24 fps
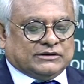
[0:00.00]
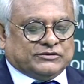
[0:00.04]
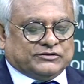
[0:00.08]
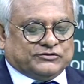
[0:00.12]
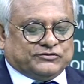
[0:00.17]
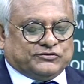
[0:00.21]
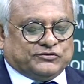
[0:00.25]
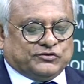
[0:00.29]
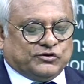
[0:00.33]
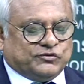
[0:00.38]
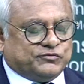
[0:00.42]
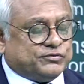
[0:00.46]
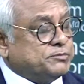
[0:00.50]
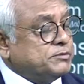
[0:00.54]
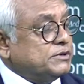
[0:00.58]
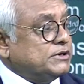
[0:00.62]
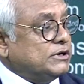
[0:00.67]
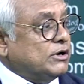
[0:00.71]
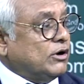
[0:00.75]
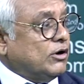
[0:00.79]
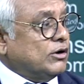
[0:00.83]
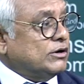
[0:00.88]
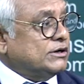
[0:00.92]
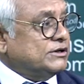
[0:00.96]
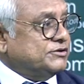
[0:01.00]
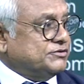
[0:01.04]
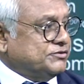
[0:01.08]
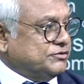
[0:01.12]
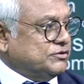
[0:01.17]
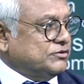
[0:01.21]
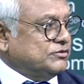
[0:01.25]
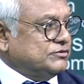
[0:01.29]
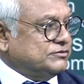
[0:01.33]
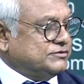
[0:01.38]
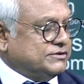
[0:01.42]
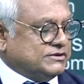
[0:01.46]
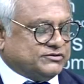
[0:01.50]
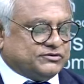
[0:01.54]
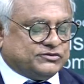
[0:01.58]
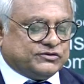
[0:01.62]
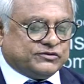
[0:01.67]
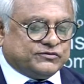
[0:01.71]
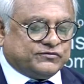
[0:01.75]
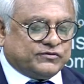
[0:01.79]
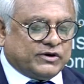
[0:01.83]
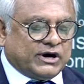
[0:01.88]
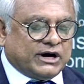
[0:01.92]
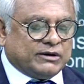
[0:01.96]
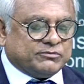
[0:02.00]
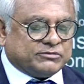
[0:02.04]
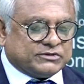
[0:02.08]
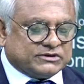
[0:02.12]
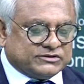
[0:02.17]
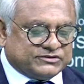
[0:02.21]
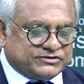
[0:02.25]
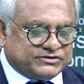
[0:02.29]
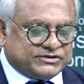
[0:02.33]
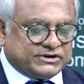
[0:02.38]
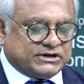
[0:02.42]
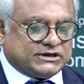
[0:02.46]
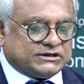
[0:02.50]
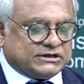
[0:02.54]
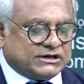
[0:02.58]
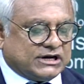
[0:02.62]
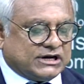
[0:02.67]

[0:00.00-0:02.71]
So far my knowledge goes, and so far I am concerned, the